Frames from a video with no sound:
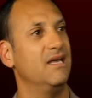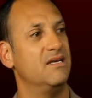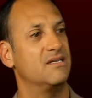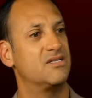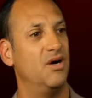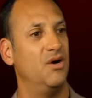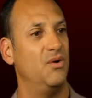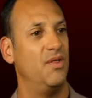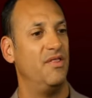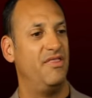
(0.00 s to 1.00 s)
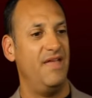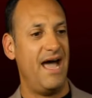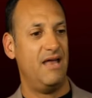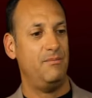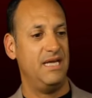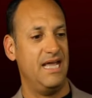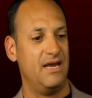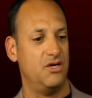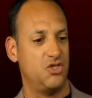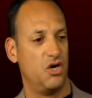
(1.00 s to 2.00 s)
So that
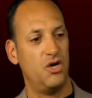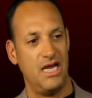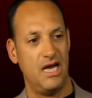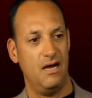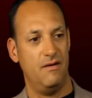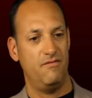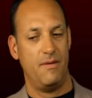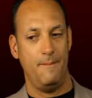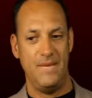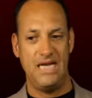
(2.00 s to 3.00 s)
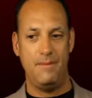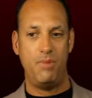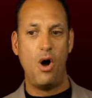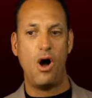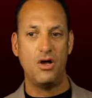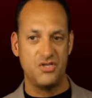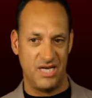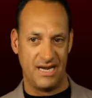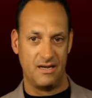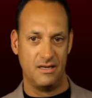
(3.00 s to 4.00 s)
began a journey of me
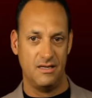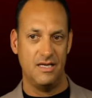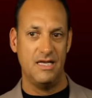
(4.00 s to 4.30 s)
pausing